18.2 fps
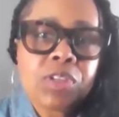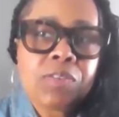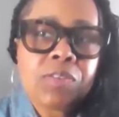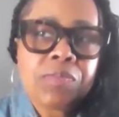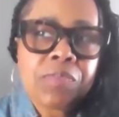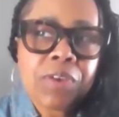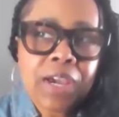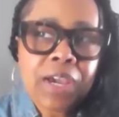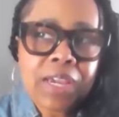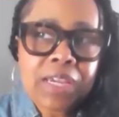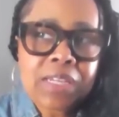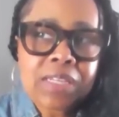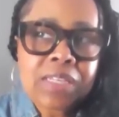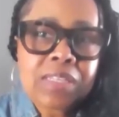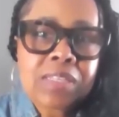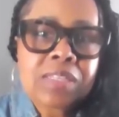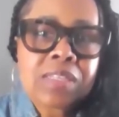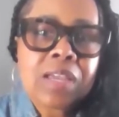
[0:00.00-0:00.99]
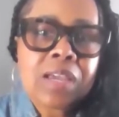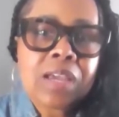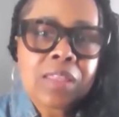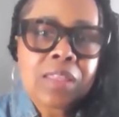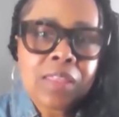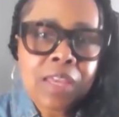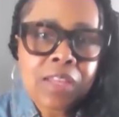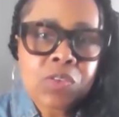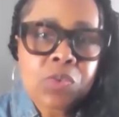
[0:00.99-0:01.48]
good advice.
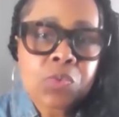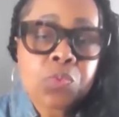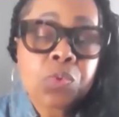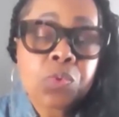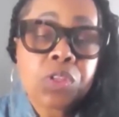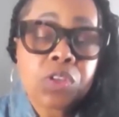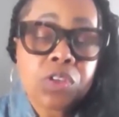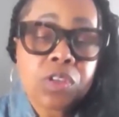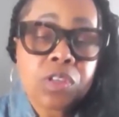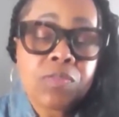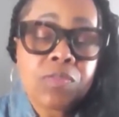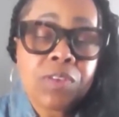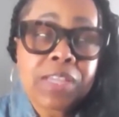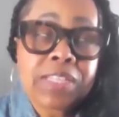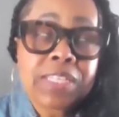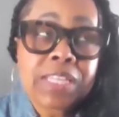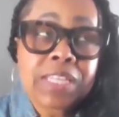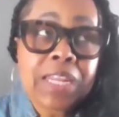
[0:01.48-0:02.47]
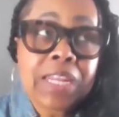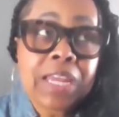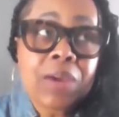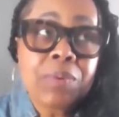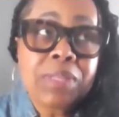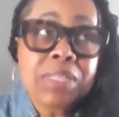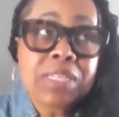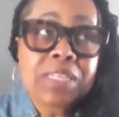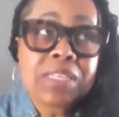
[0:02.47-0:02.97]
That's really good advice, and
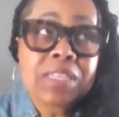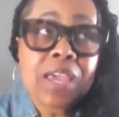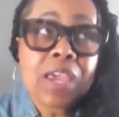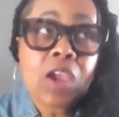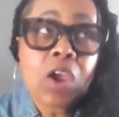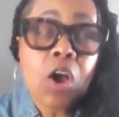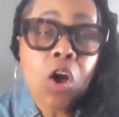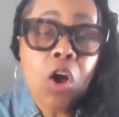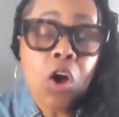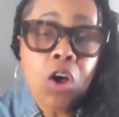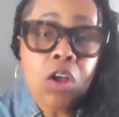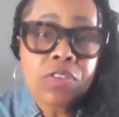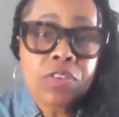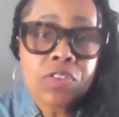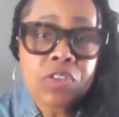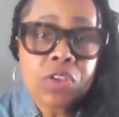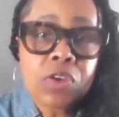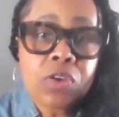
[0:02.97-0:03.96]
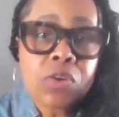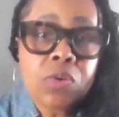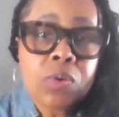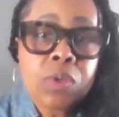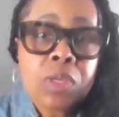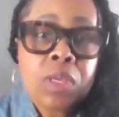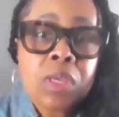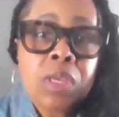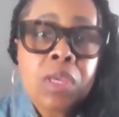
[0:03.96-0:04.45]
I would say also
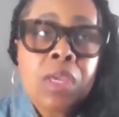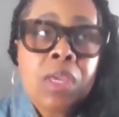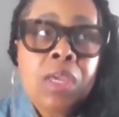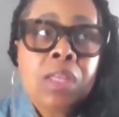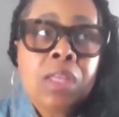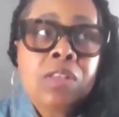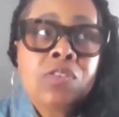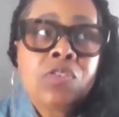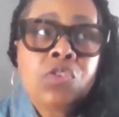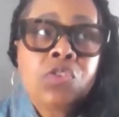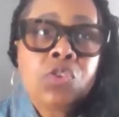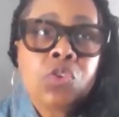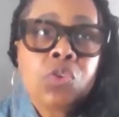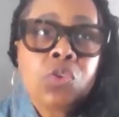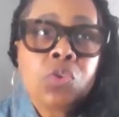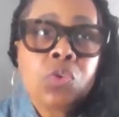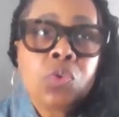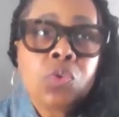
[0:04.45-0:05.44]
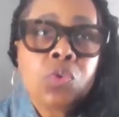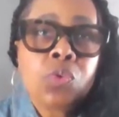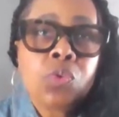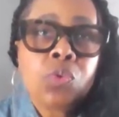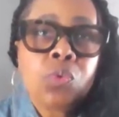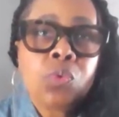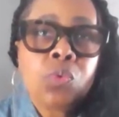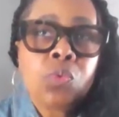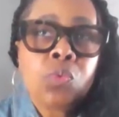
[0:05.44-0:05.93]

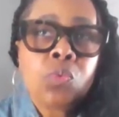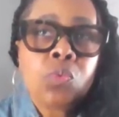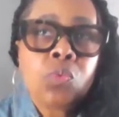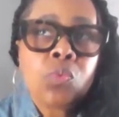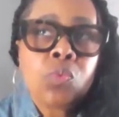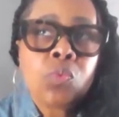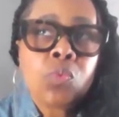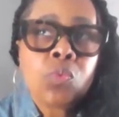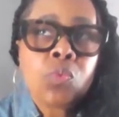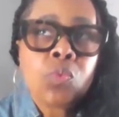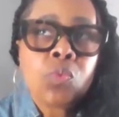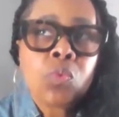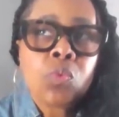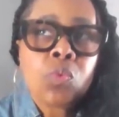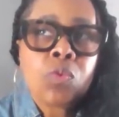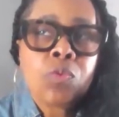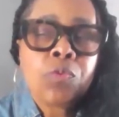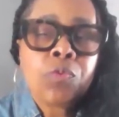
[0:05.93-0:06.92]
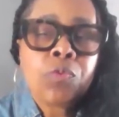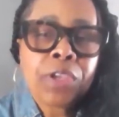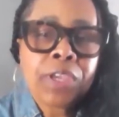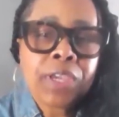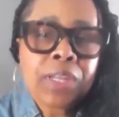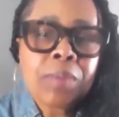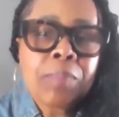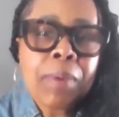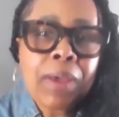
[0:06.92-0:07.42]
to
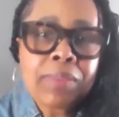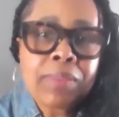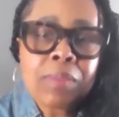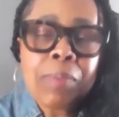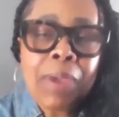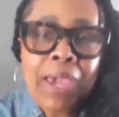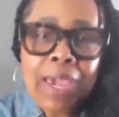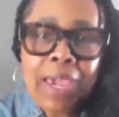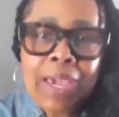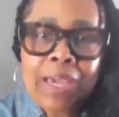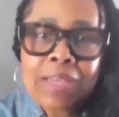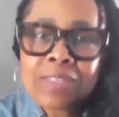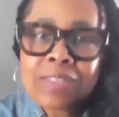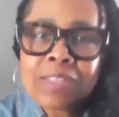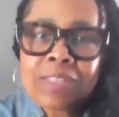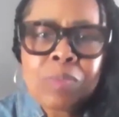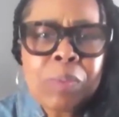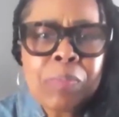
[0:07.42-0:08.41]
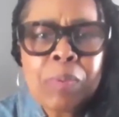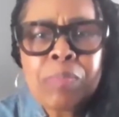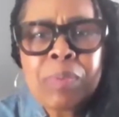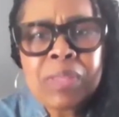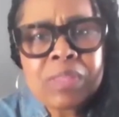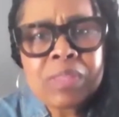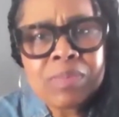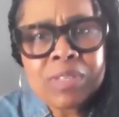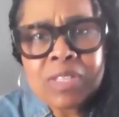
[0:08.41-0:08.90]
forget about the past because people
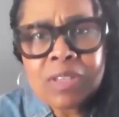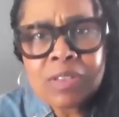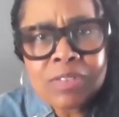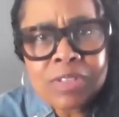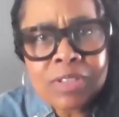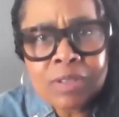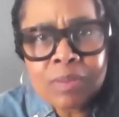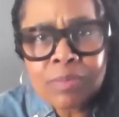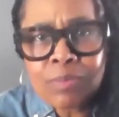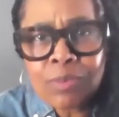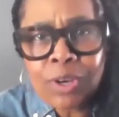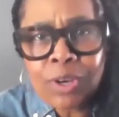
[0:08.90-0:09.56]
beat themselves up,